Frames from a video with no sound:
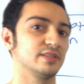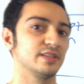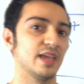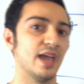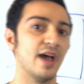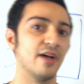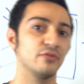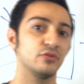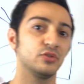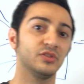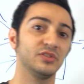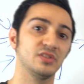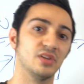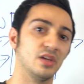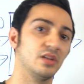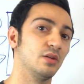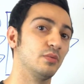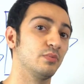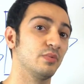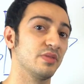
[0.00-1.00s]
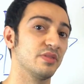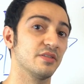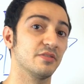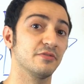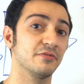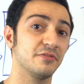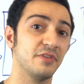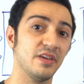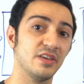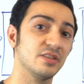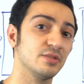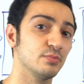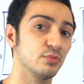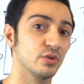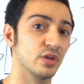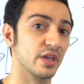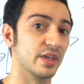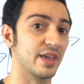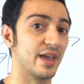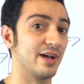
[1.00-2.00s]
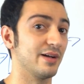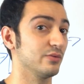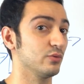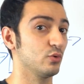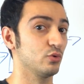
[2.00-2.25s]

They have to sign up with their Facebook account